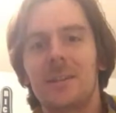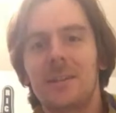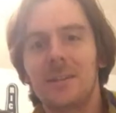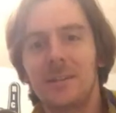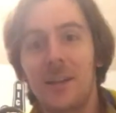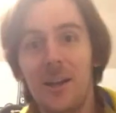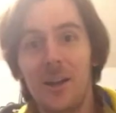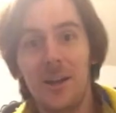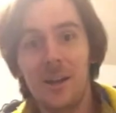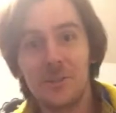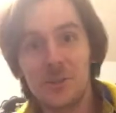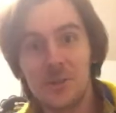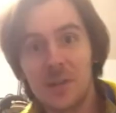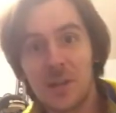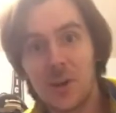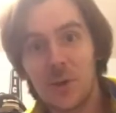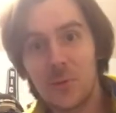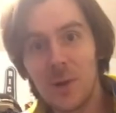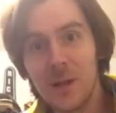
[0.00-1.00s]
Now I
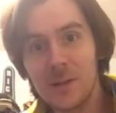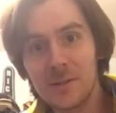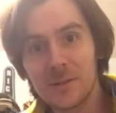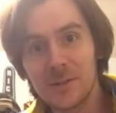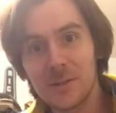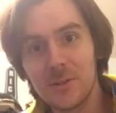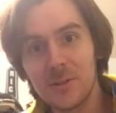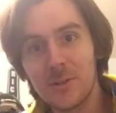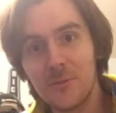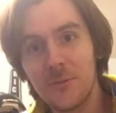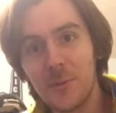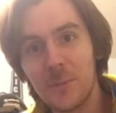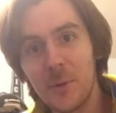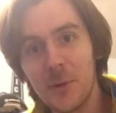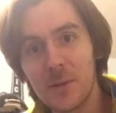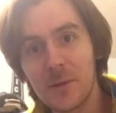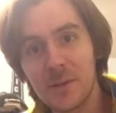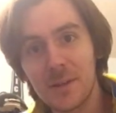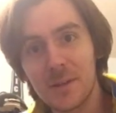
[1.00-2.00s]
just gotta wait until the
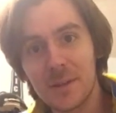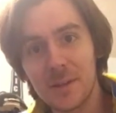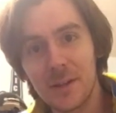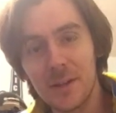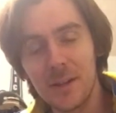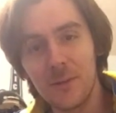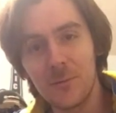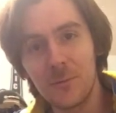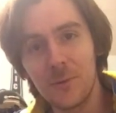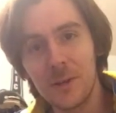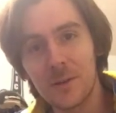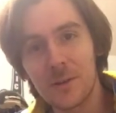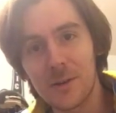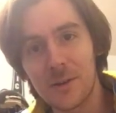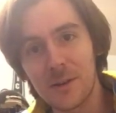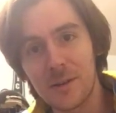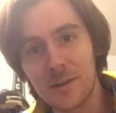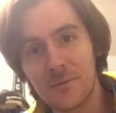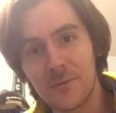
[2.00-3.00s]
football season and the
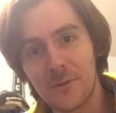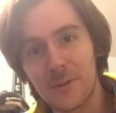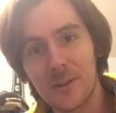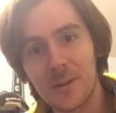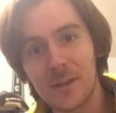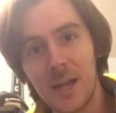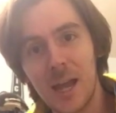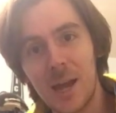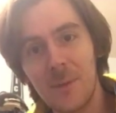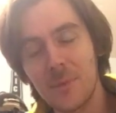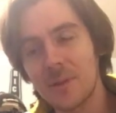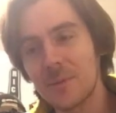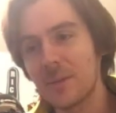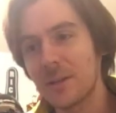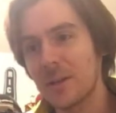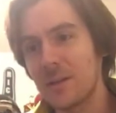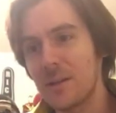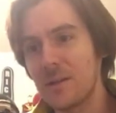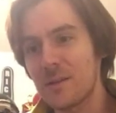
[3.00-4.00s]
winter season for this to
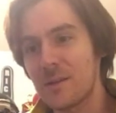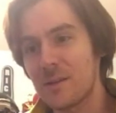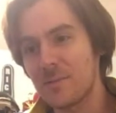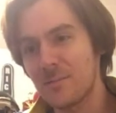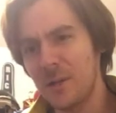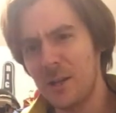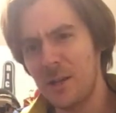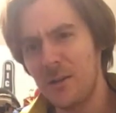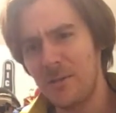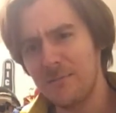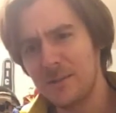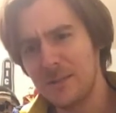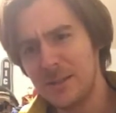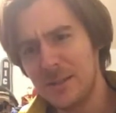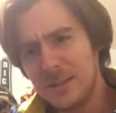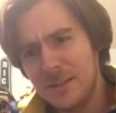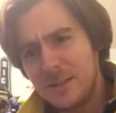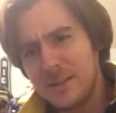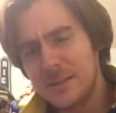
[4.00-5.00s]
happen because, well,
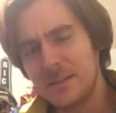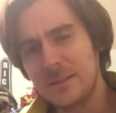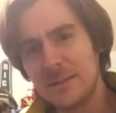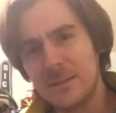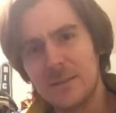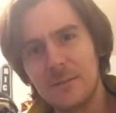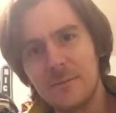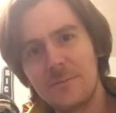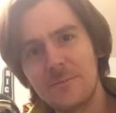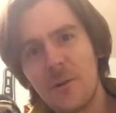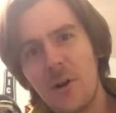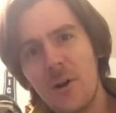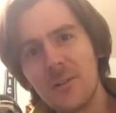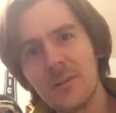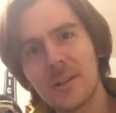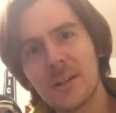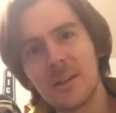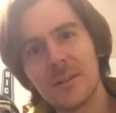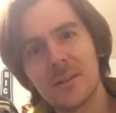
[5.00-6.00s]

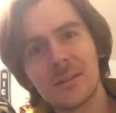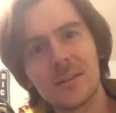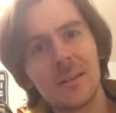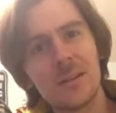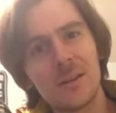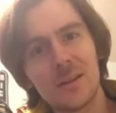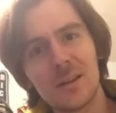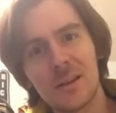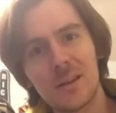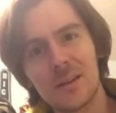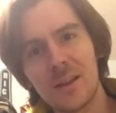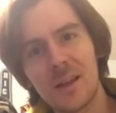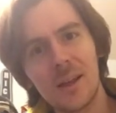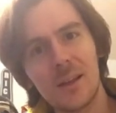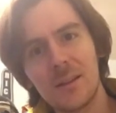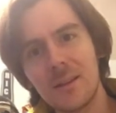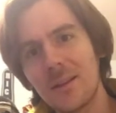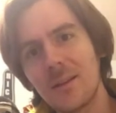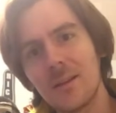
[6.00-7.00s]
fall here isn't
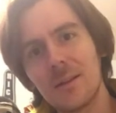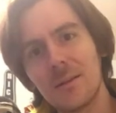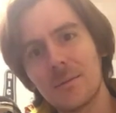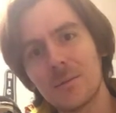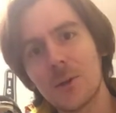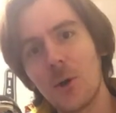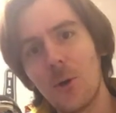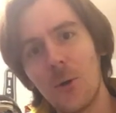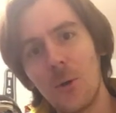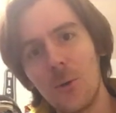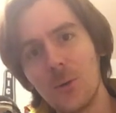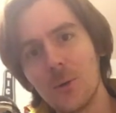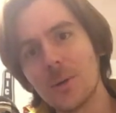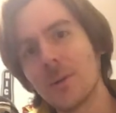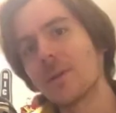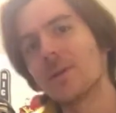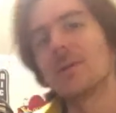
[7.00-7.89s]
exactly cold.